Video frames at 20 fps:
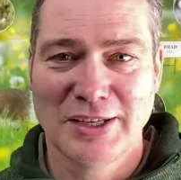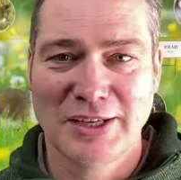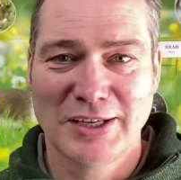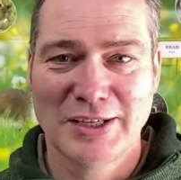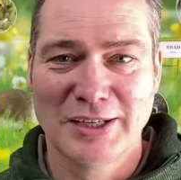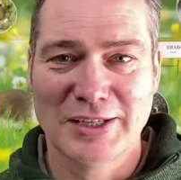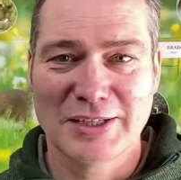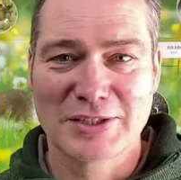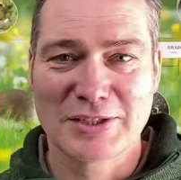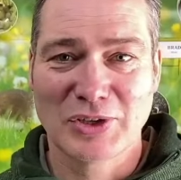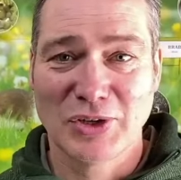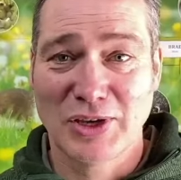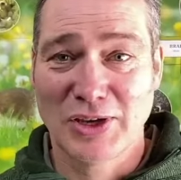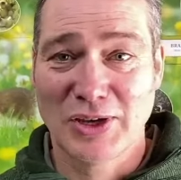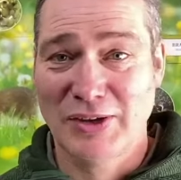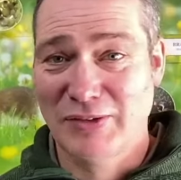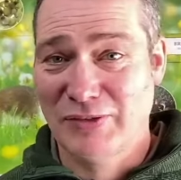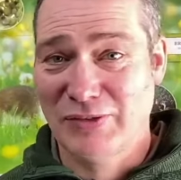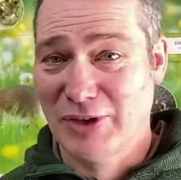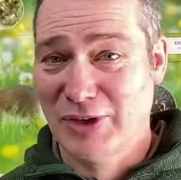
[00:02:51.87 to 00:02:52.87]

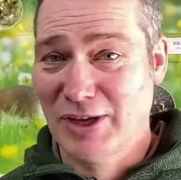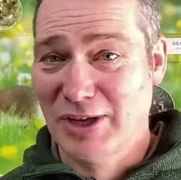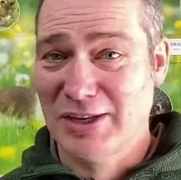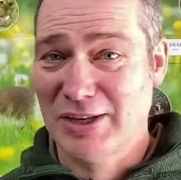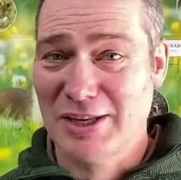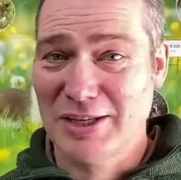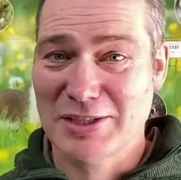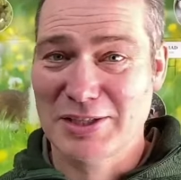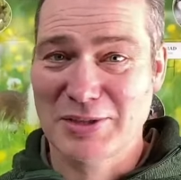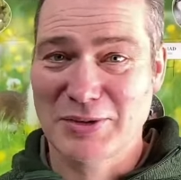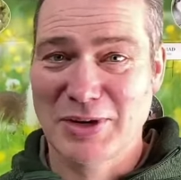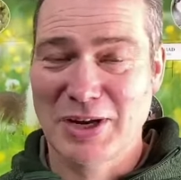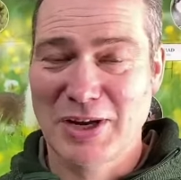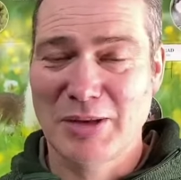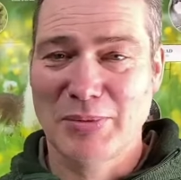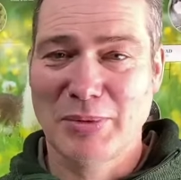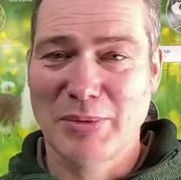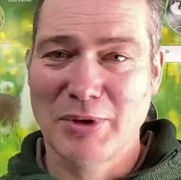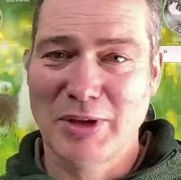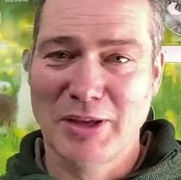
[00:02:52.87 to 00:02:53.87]
So for her nest
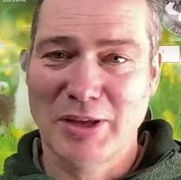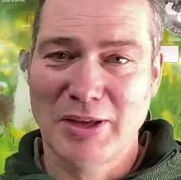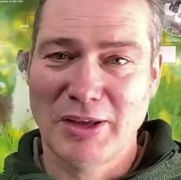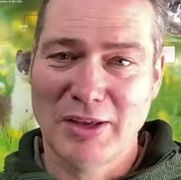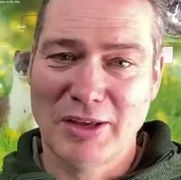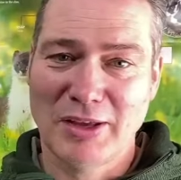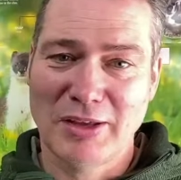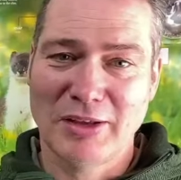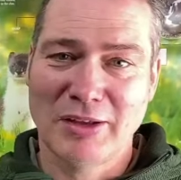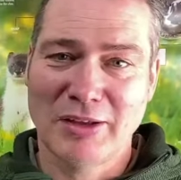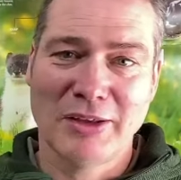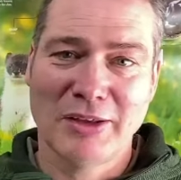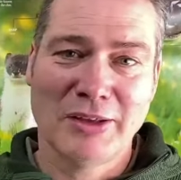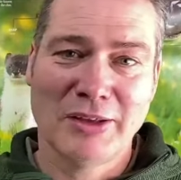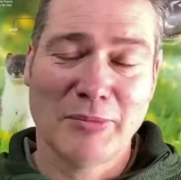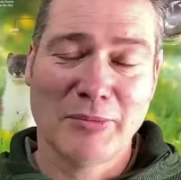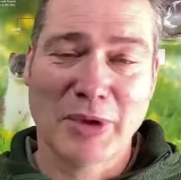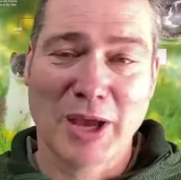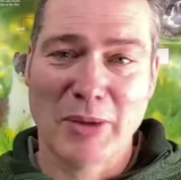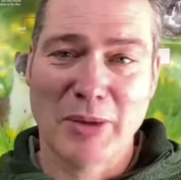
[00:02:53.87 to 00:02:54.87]
scrape, about
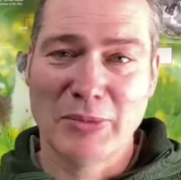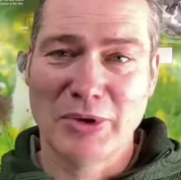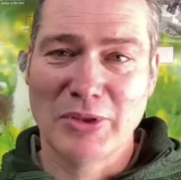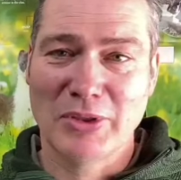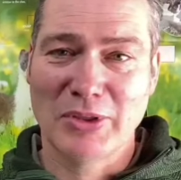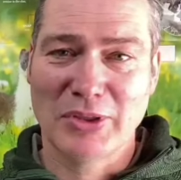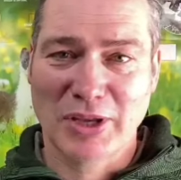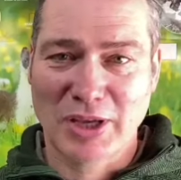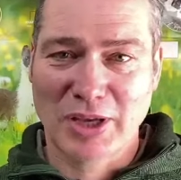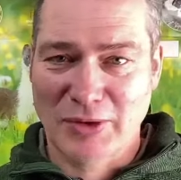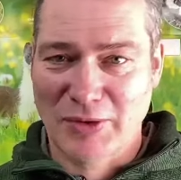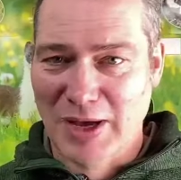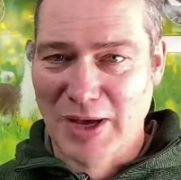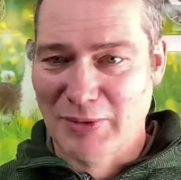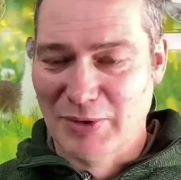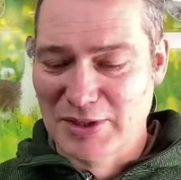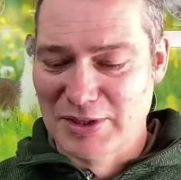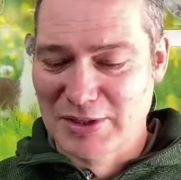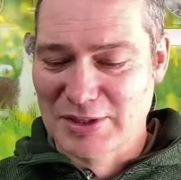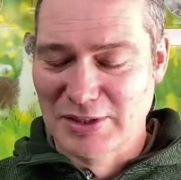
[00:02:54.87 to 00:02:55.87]
a month ago,
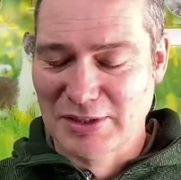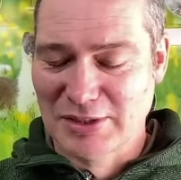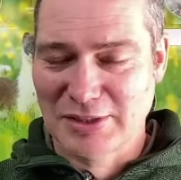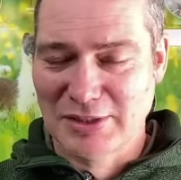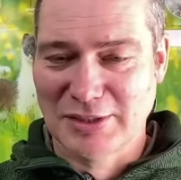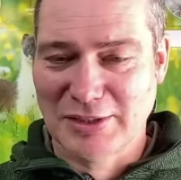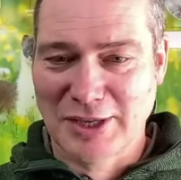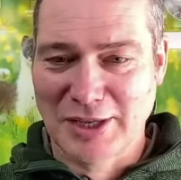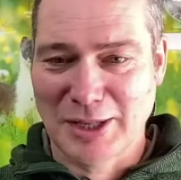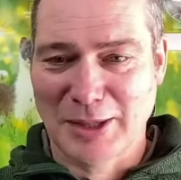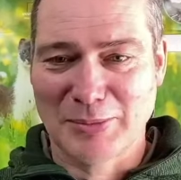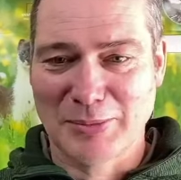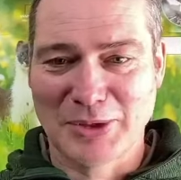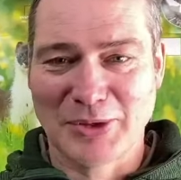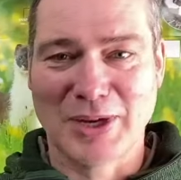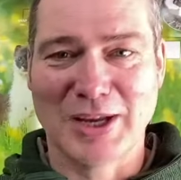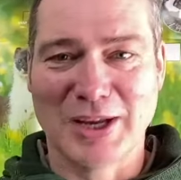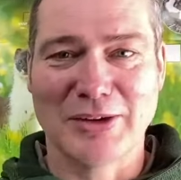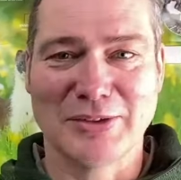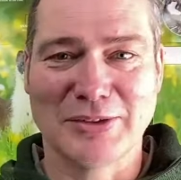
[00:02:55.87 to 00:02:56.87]
I went in and helped
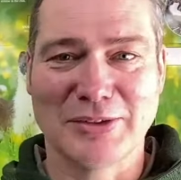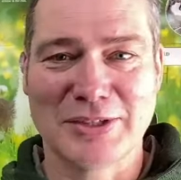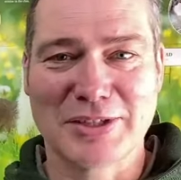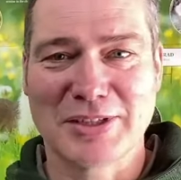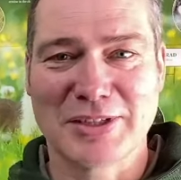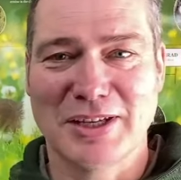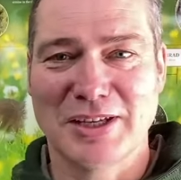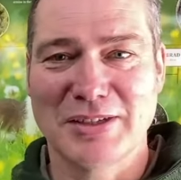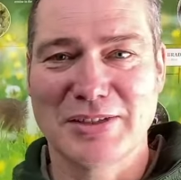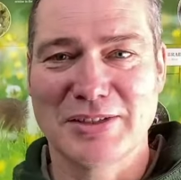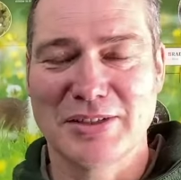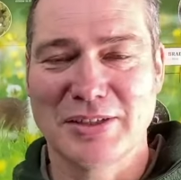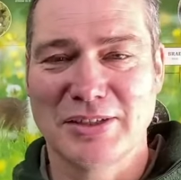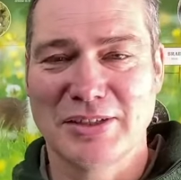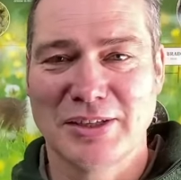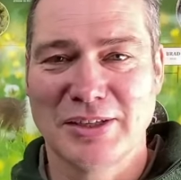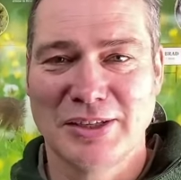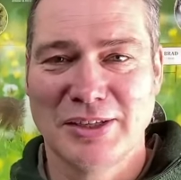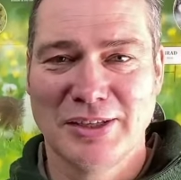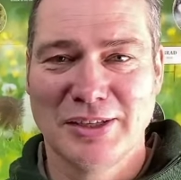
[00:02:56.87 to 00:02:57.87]
her out and
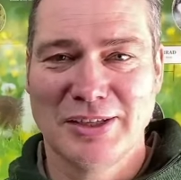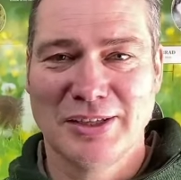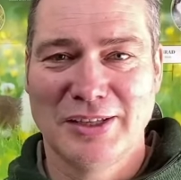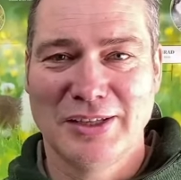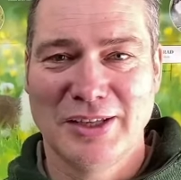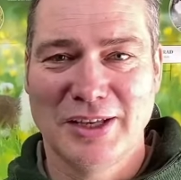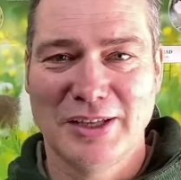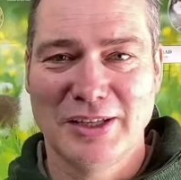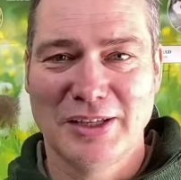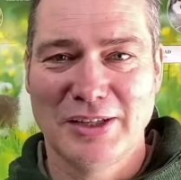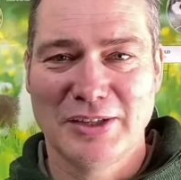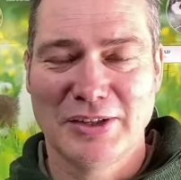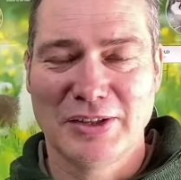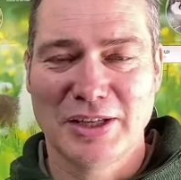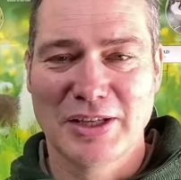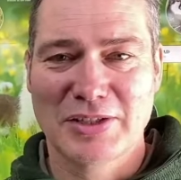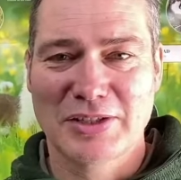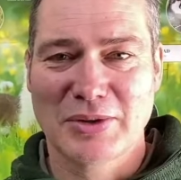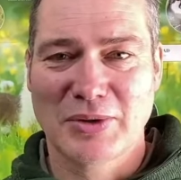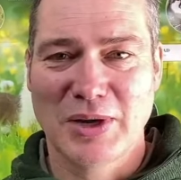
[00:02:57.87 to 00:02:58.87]
started a little
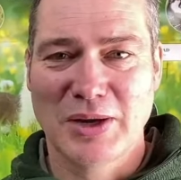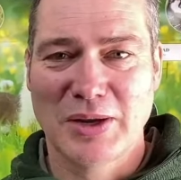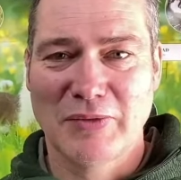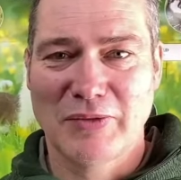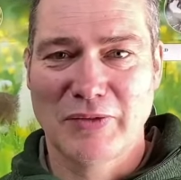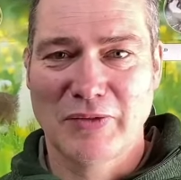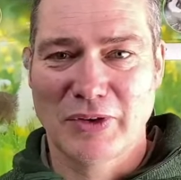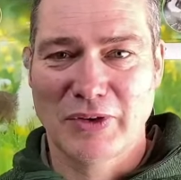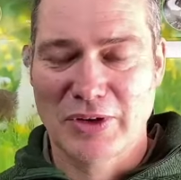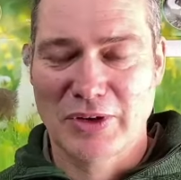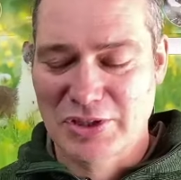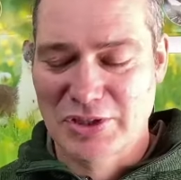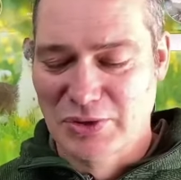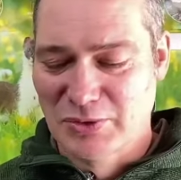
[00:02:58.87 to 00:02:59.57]
nest scrape for her.